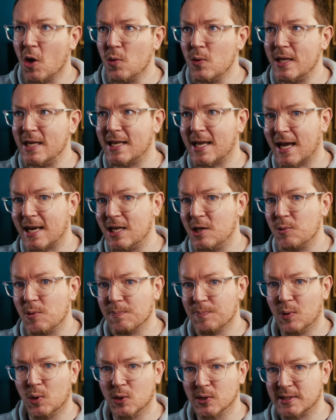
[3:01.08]
only can you
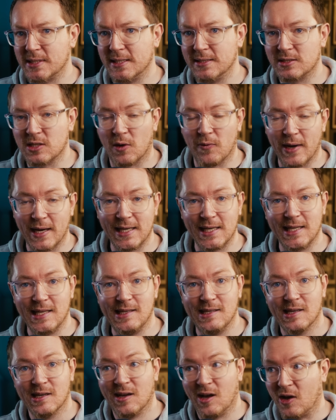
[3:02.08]
import it
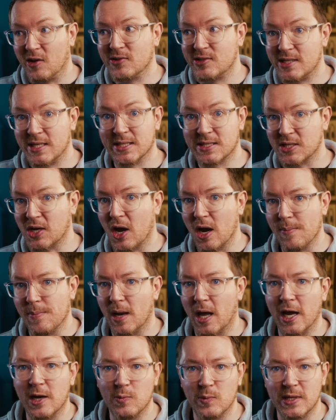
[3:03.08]
directly onto your
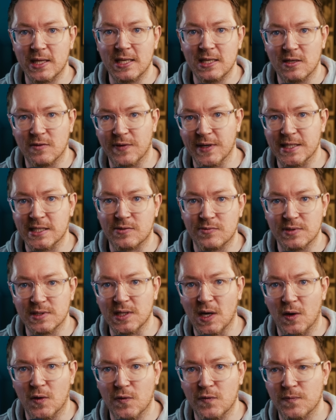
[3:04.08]
timeline within DaVinci
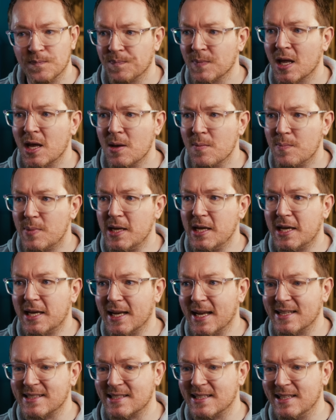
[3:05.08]
Resolve, but you
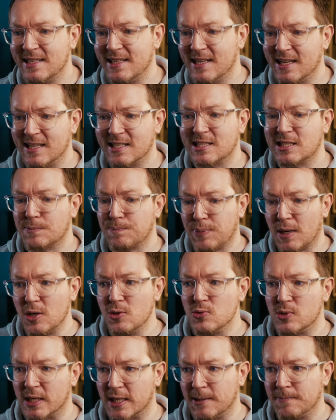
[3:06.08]
can actually
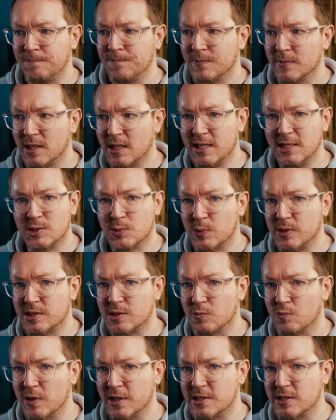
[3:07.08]
explode it into its
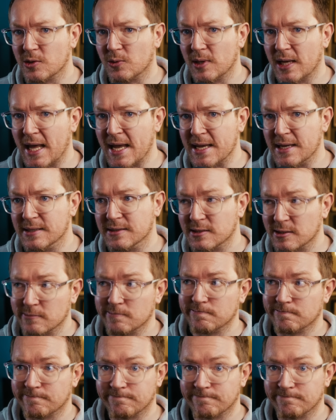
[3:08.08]
original layers.